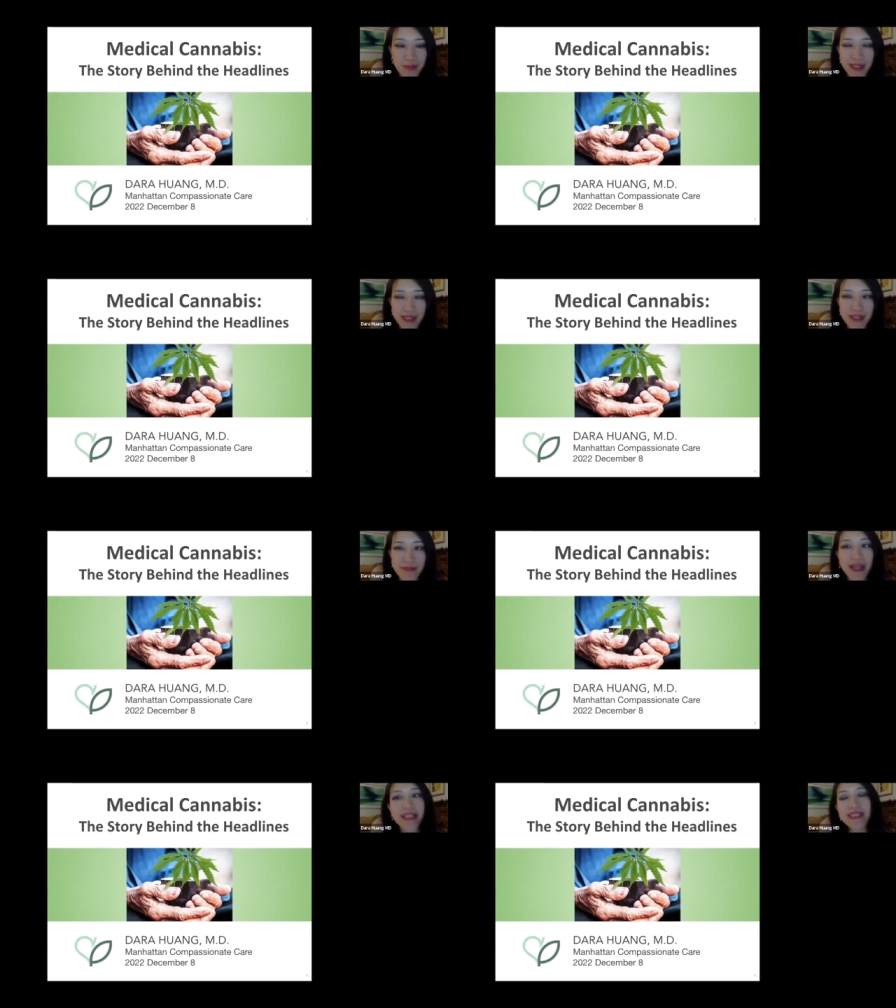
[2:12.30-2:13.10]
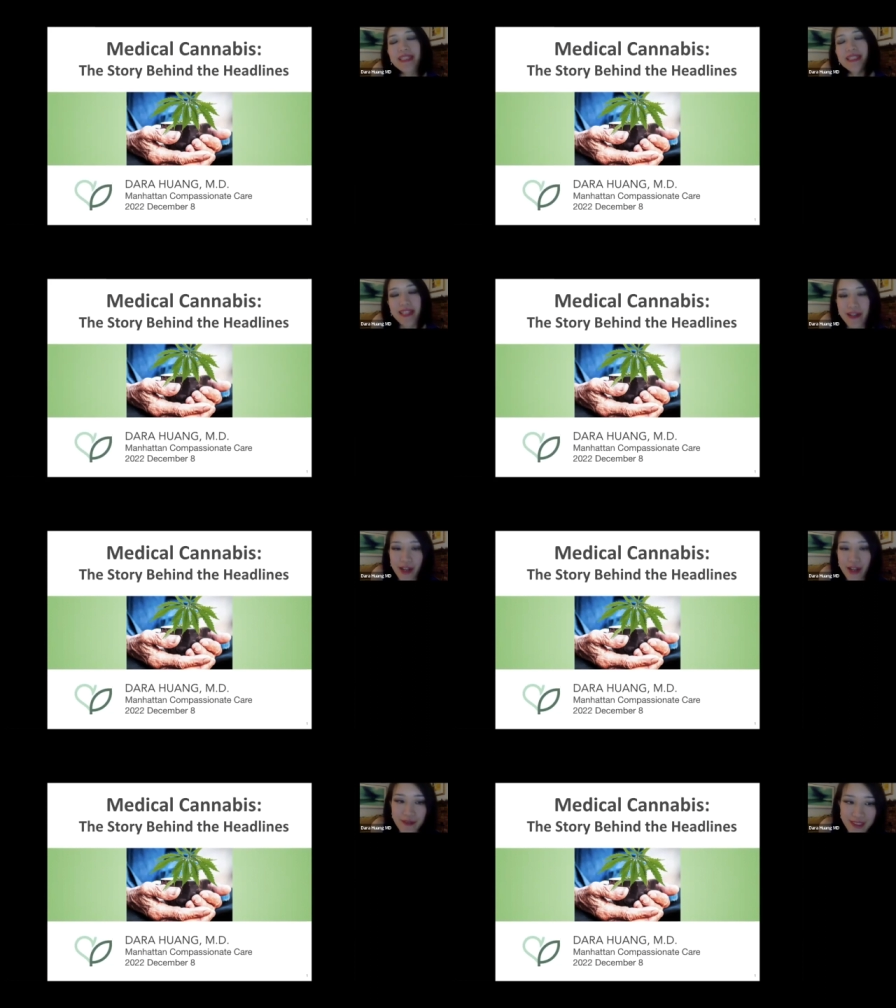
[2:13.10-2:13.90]
In medicine, it's not
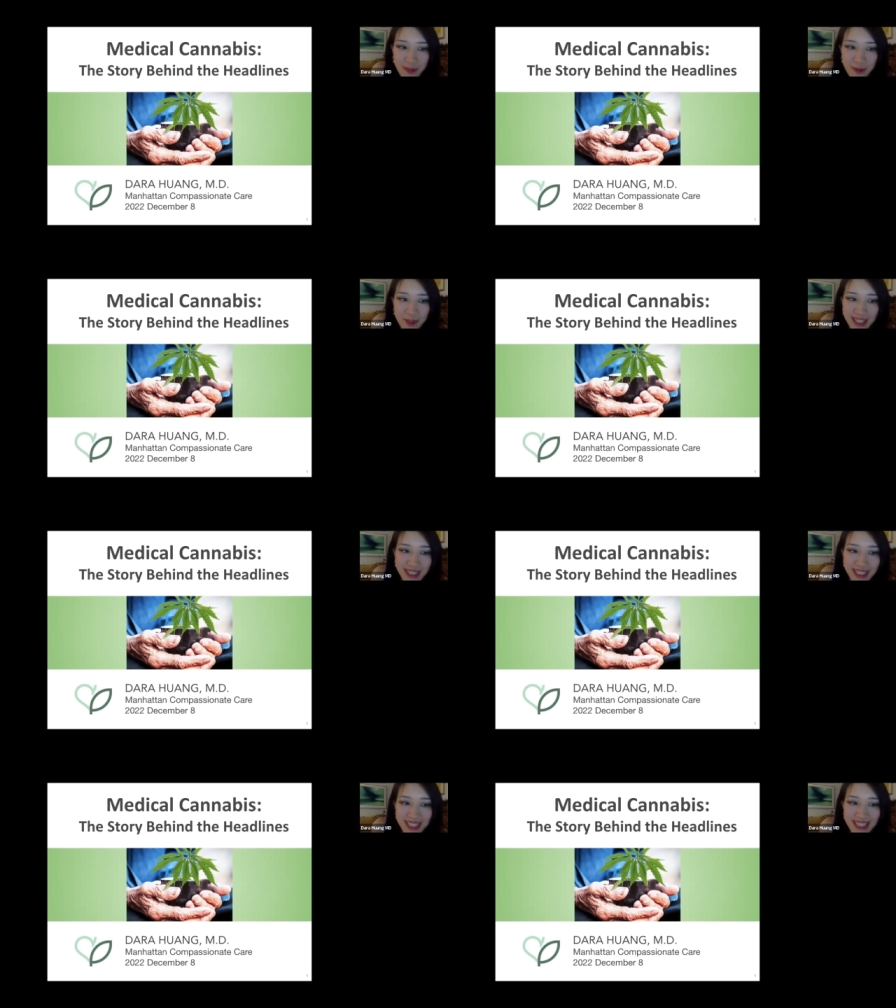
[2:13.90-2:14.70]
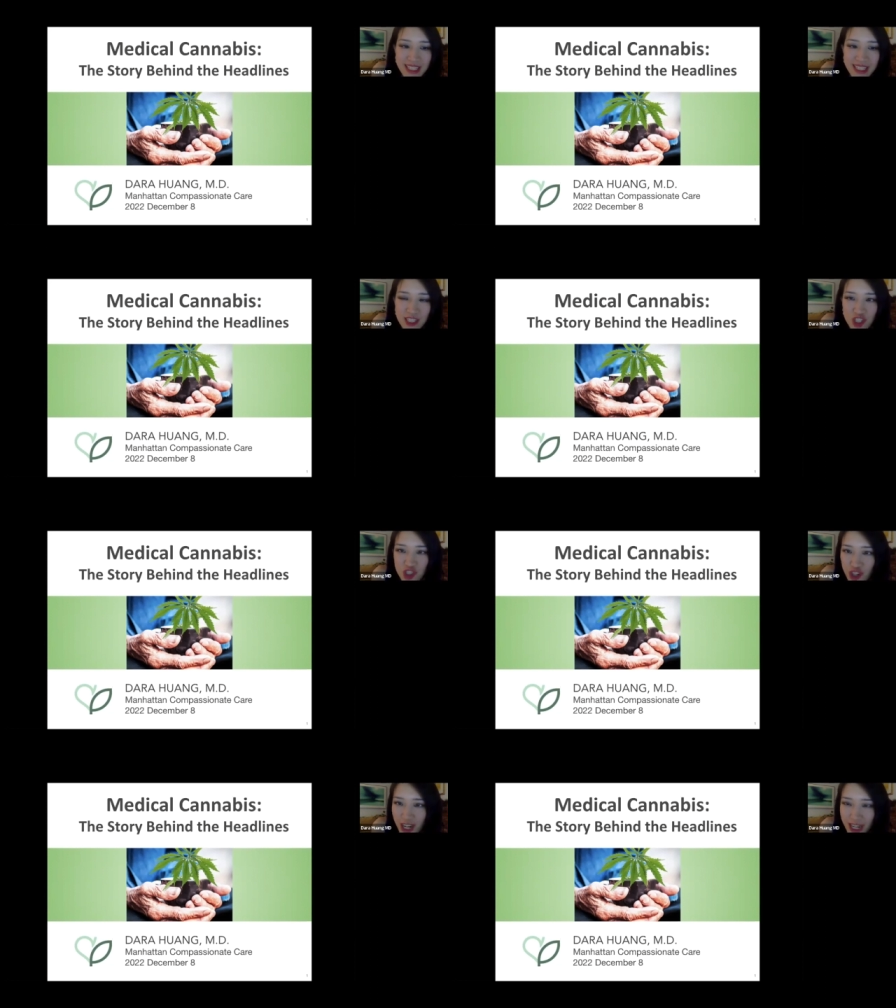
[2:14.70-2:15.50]
often that we see such
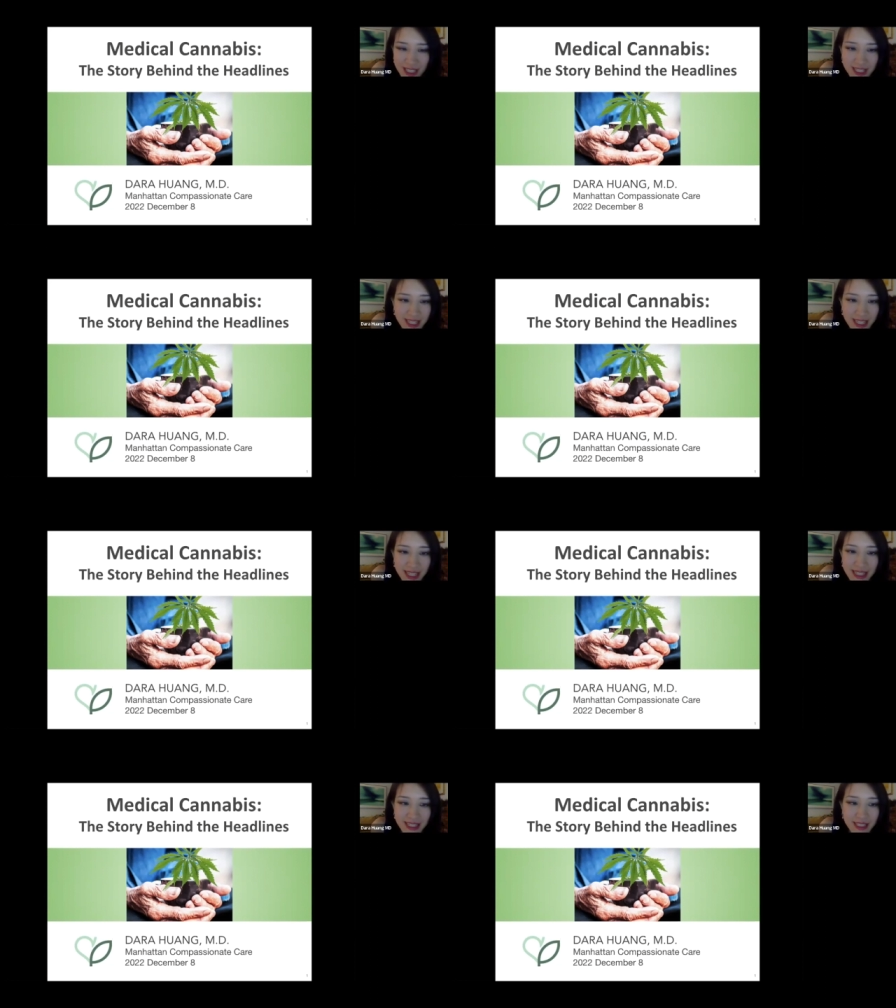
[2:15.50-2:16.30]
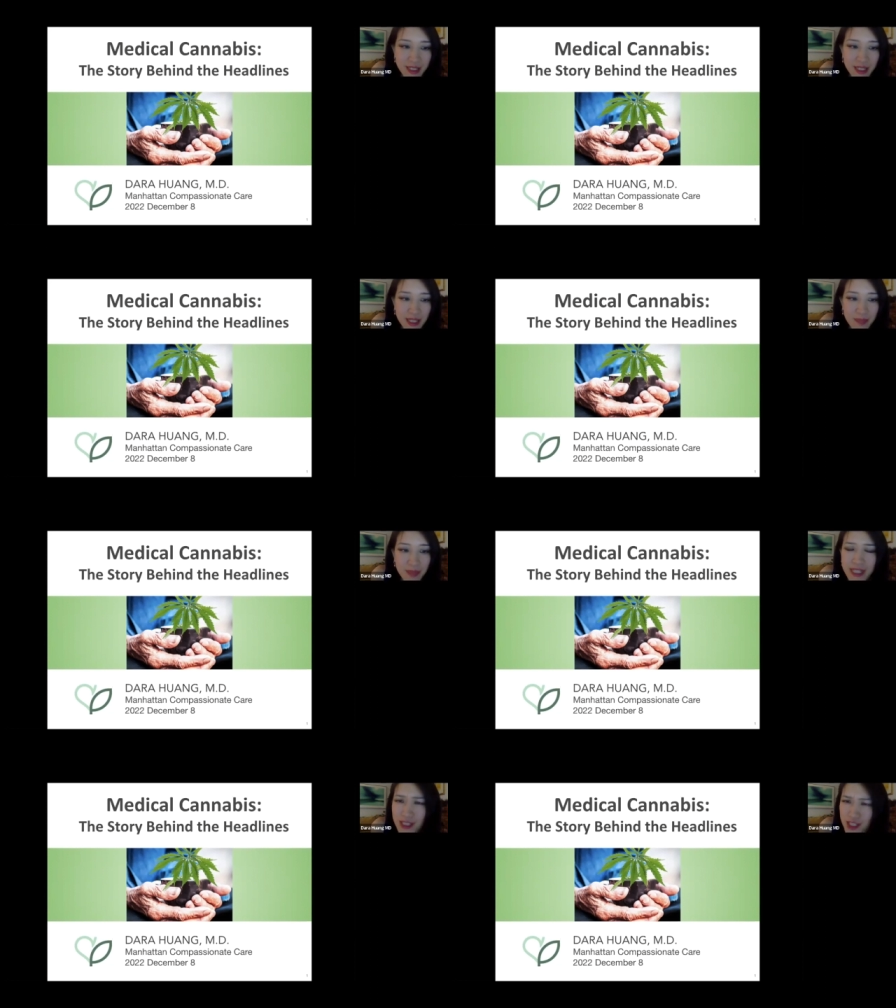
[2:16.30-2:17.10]
strides and
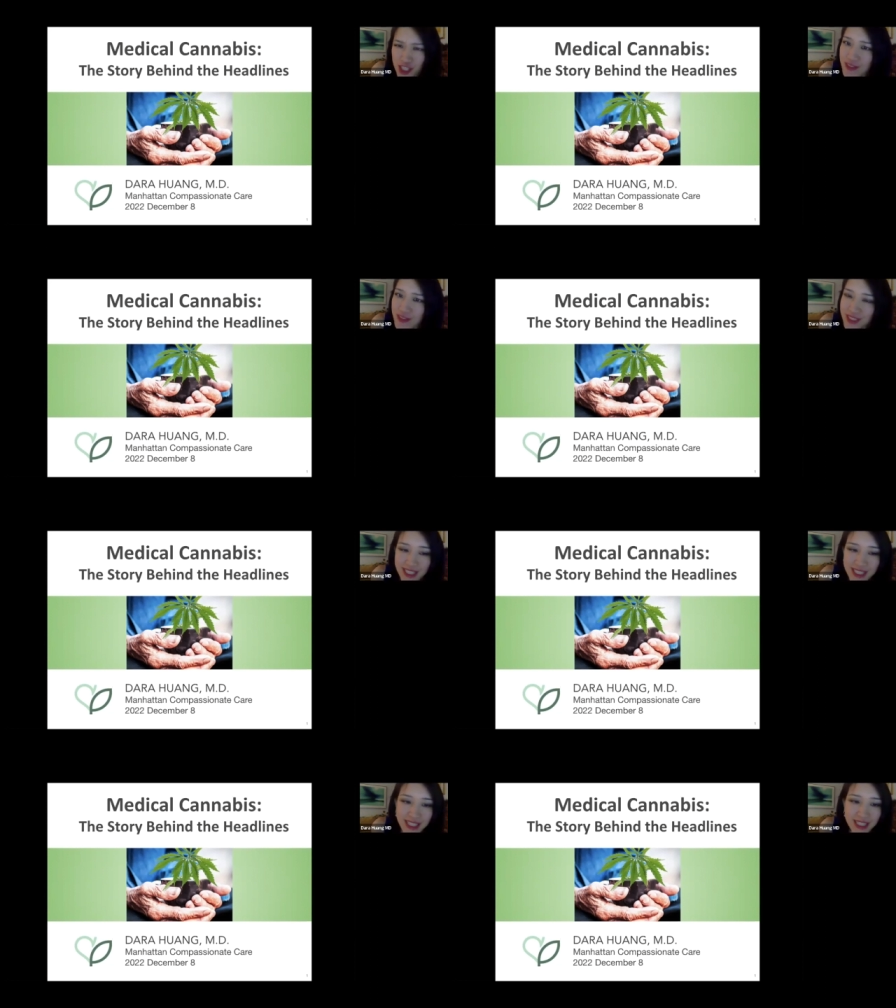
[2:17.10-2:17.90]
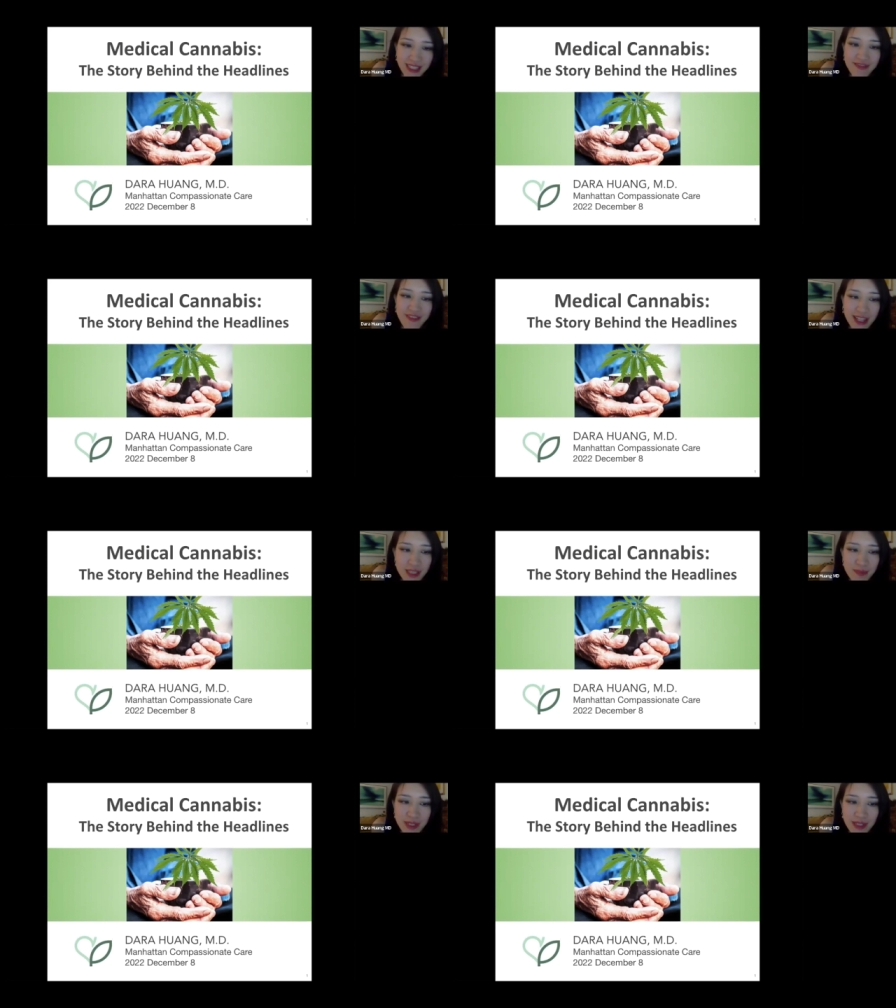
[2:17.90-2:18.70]
political shifts in the
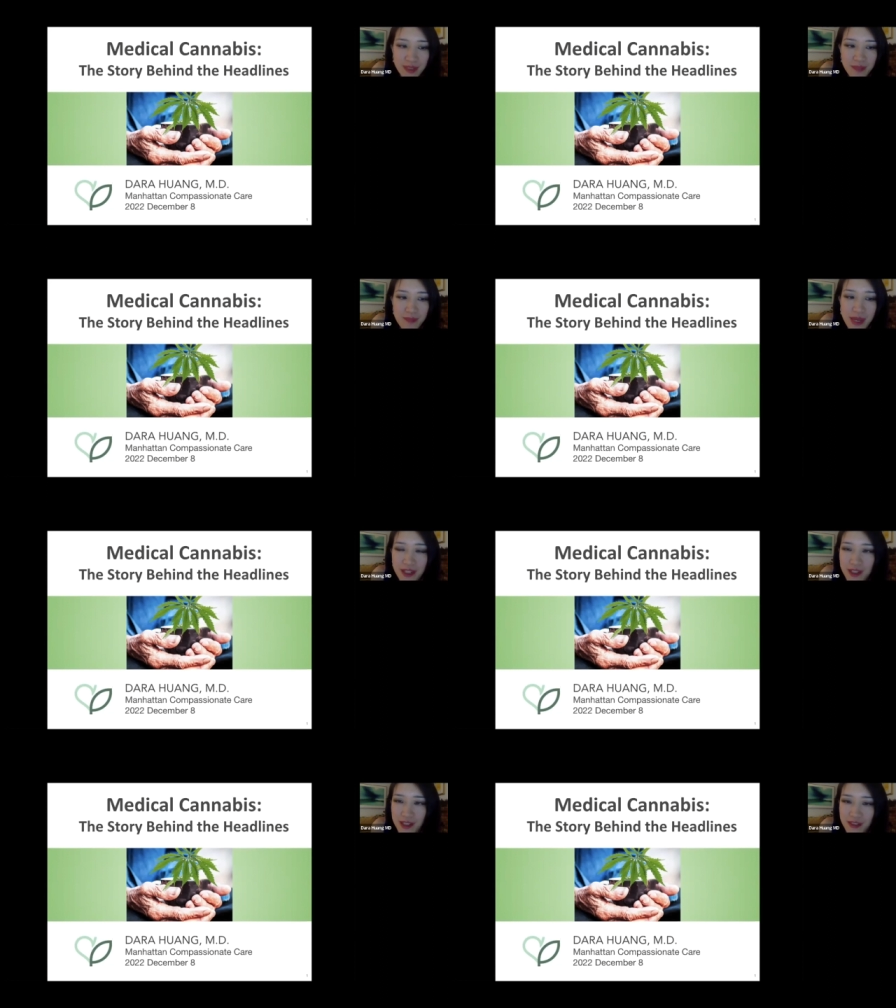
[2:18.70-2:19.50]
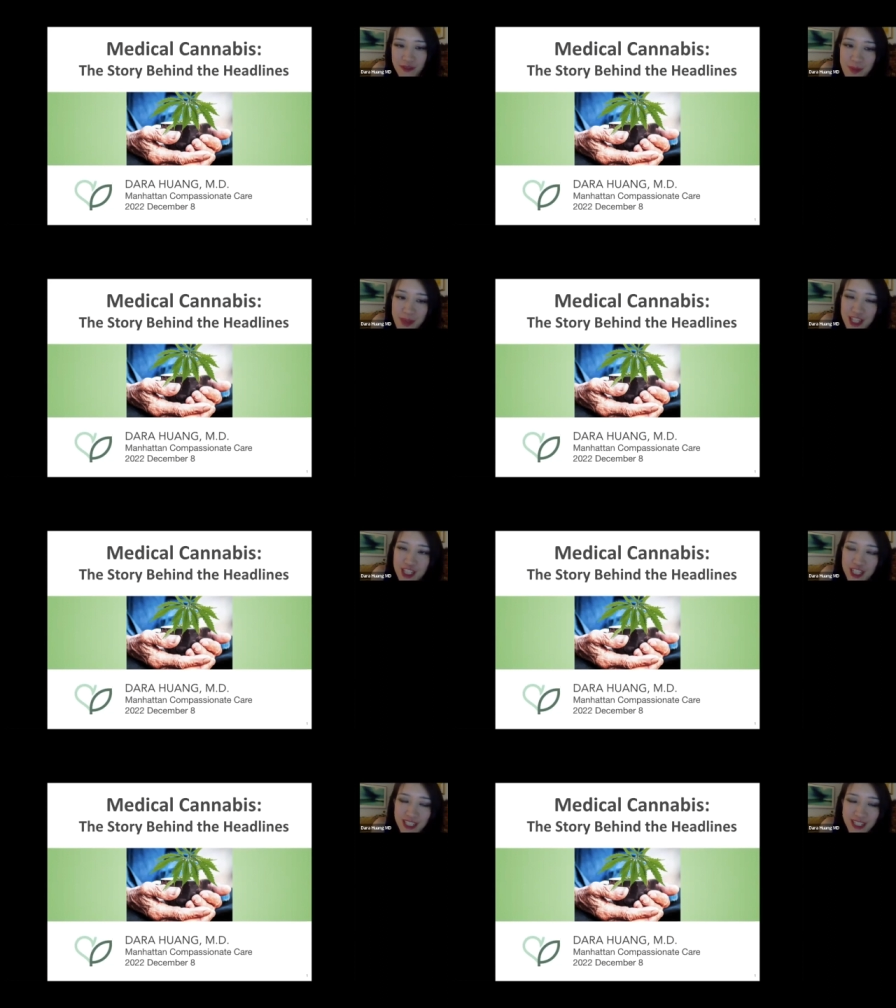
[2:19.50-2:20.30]
advancement in medical
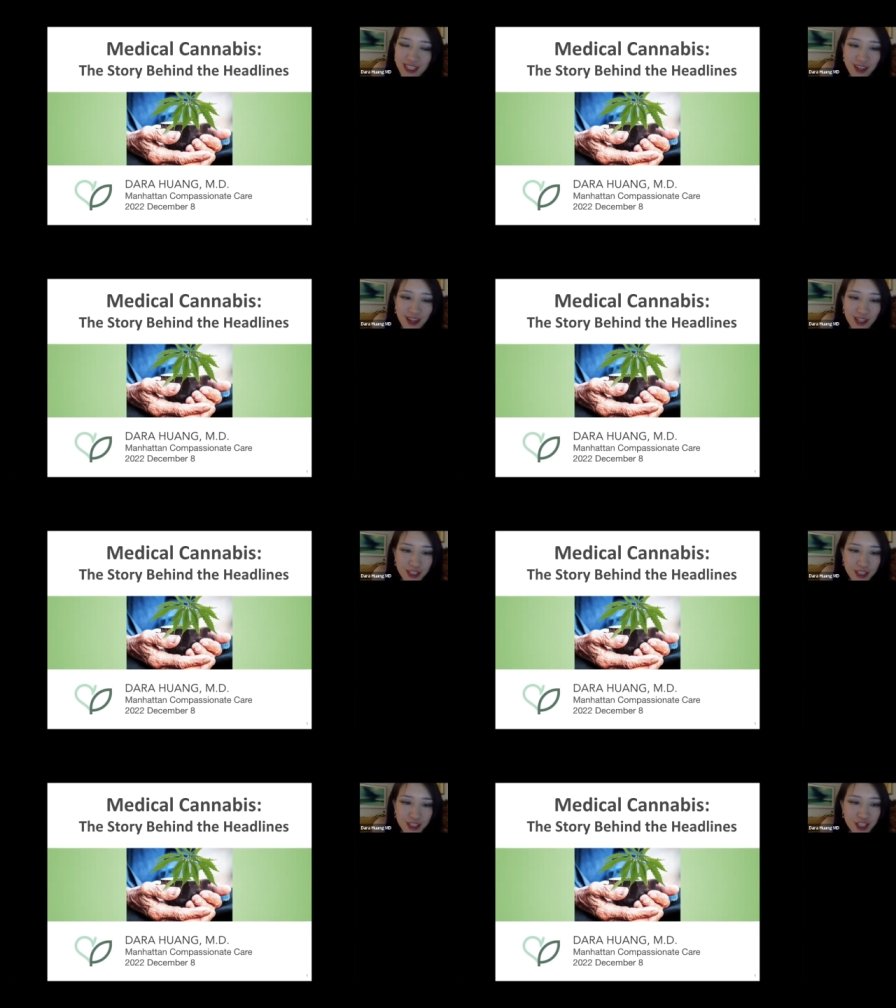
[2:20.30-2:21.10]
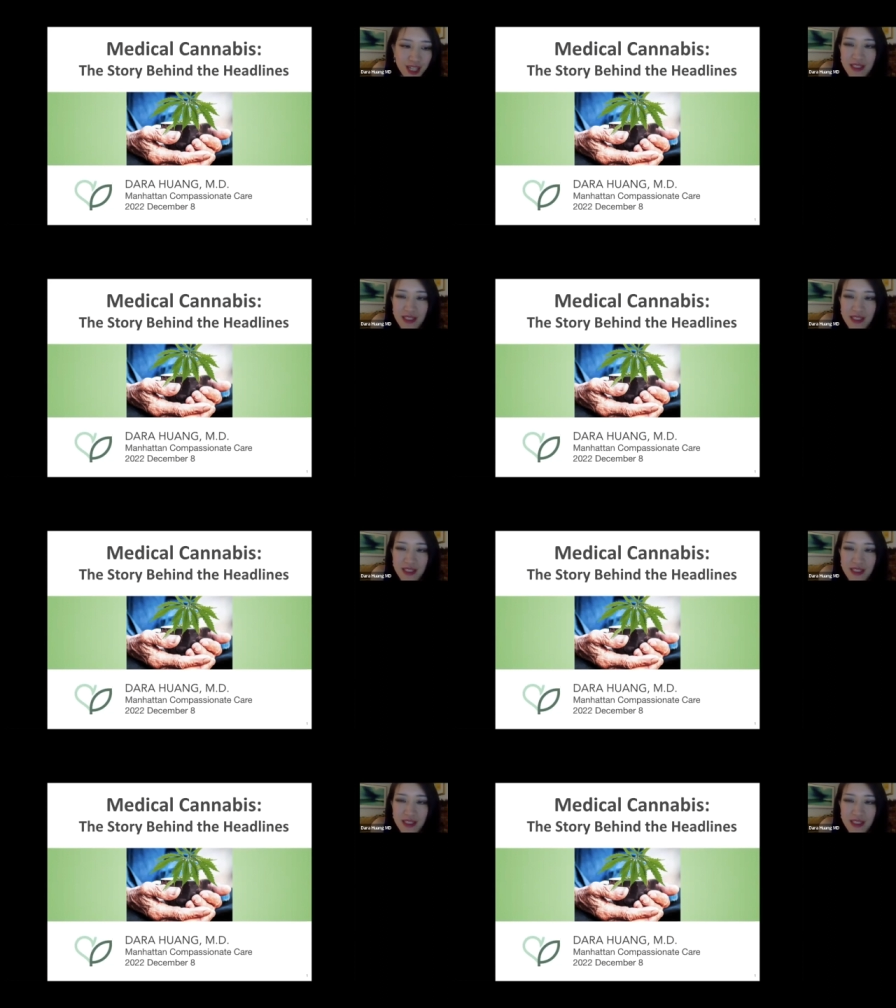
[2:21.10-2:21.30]
information and knowledge.